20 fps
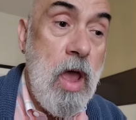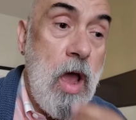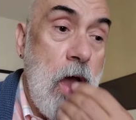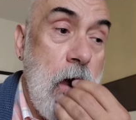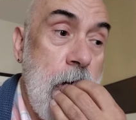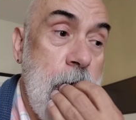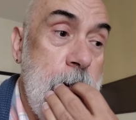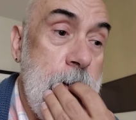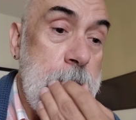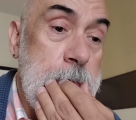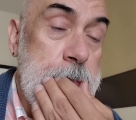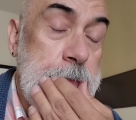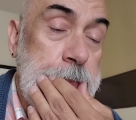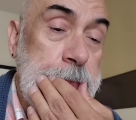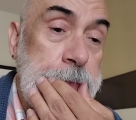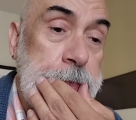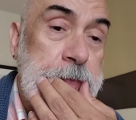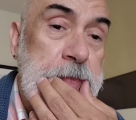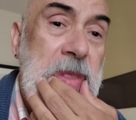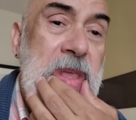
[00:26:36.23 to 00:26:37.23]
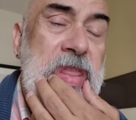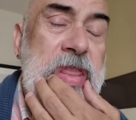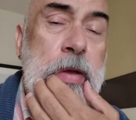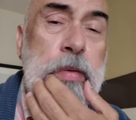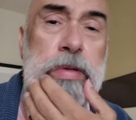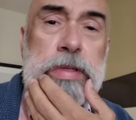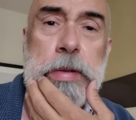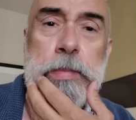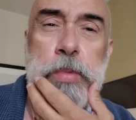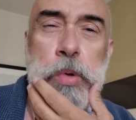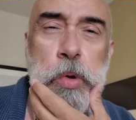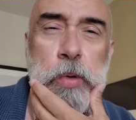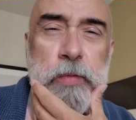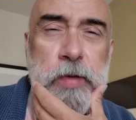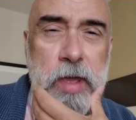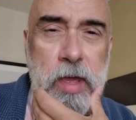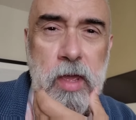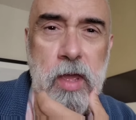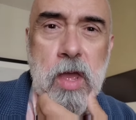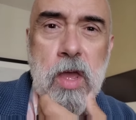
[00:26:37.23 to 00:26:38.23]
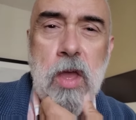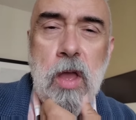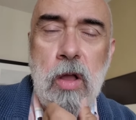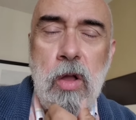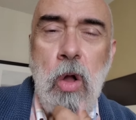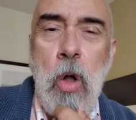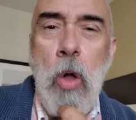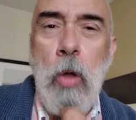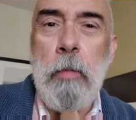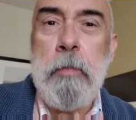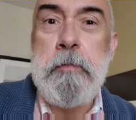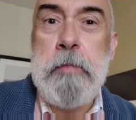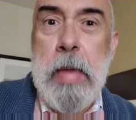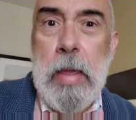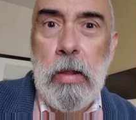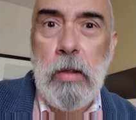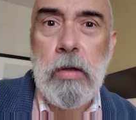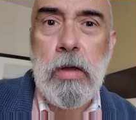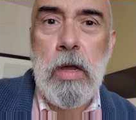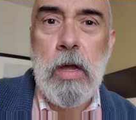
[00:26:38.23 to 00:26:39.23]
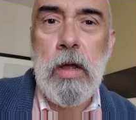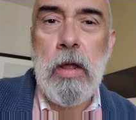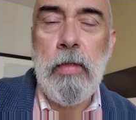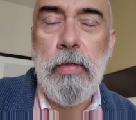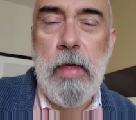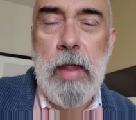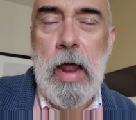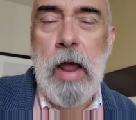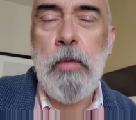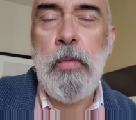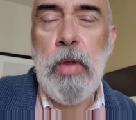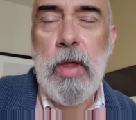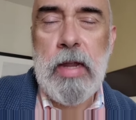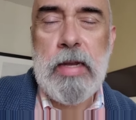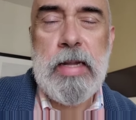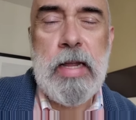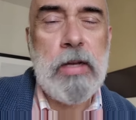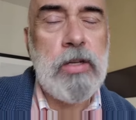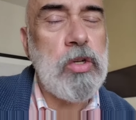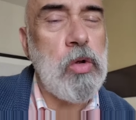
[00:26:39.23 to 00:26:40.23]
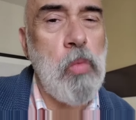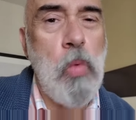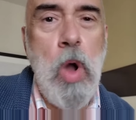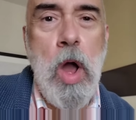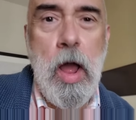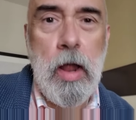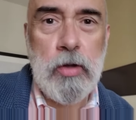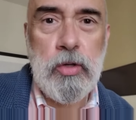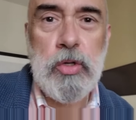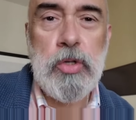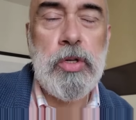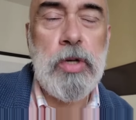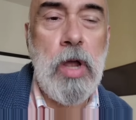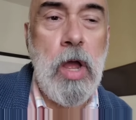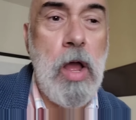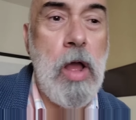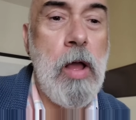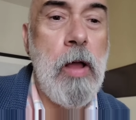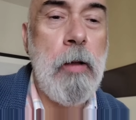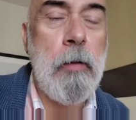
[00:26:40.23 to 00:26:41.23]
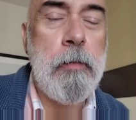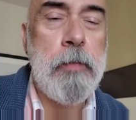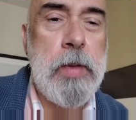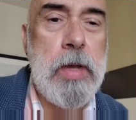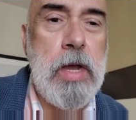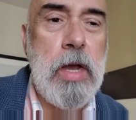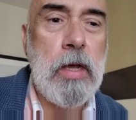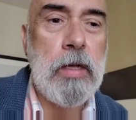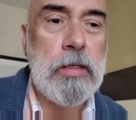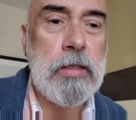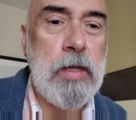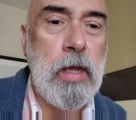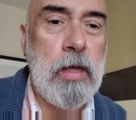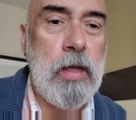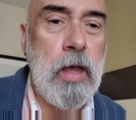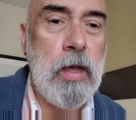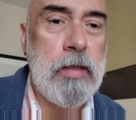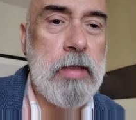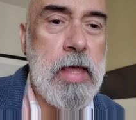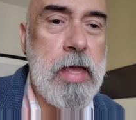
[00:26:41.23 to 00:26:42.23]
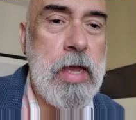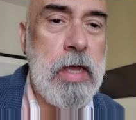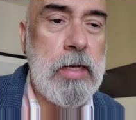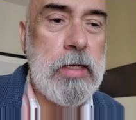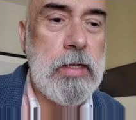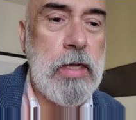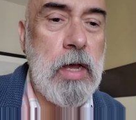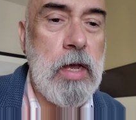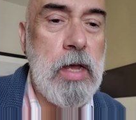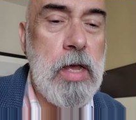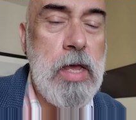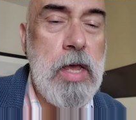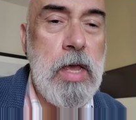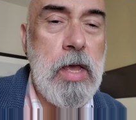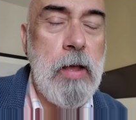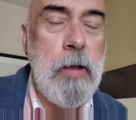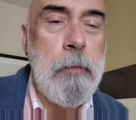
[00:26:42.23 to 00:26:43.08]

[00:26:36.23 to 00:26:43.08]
Um, there was a movie called Milk that I really need to watch um, because I, I, think it, uh,